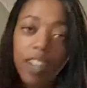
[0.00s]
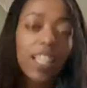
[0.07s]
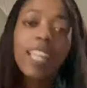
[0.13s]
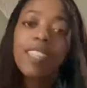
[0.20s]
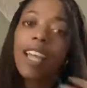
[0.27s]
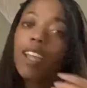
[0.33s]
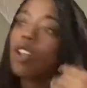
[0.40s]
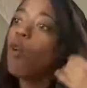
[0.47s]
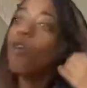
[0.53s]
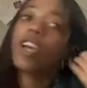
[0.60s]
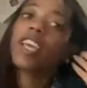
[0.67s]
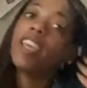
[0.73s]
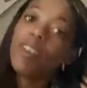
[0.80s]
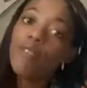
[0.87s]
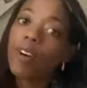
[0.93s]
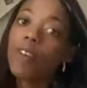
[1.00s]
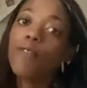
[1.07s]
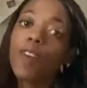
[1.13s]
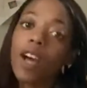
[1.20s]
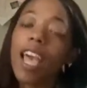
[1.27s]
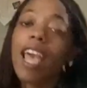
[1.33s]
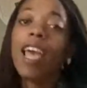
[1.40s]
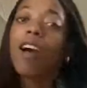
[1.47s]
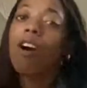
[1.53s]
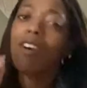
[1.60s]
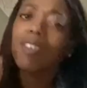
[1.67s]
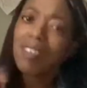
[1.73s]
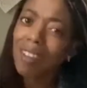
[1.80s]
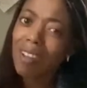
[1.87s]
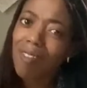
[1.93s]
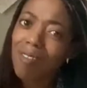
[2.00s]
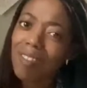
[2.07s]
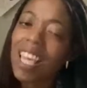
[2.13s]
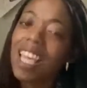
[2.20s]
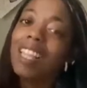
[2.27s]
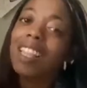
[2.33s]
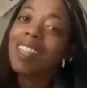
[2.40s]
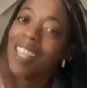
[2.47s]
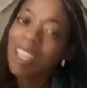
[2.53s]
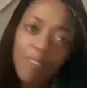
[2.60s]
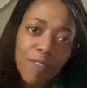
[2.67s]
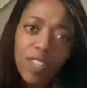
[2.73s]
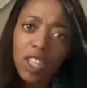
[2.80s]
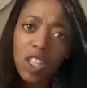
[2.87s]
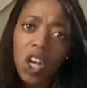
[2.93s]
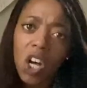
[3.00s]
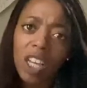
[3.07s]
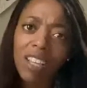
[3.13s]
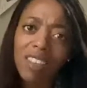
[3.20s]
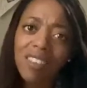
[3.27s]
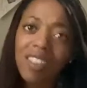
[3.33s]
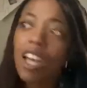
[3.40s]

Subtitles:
Like they don't give a fuck. And also, they live the longest.